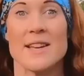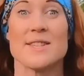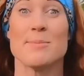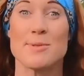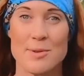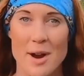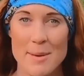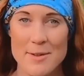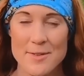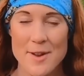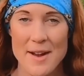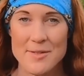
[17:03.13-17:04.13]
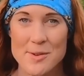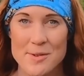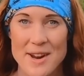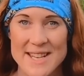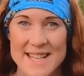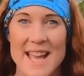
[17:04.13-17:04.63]
Subscribe if you haven't
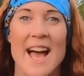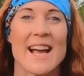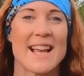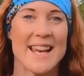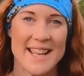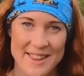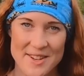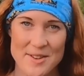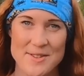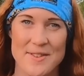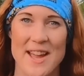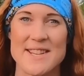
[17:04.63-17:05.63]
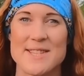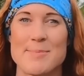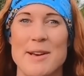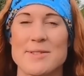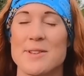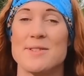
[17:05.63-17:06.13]
already, click the notifications
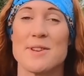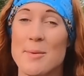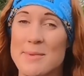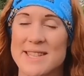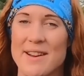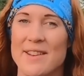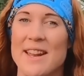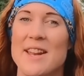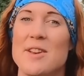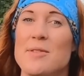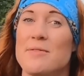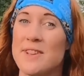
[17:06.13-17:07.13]
bell so you don't miss out on any new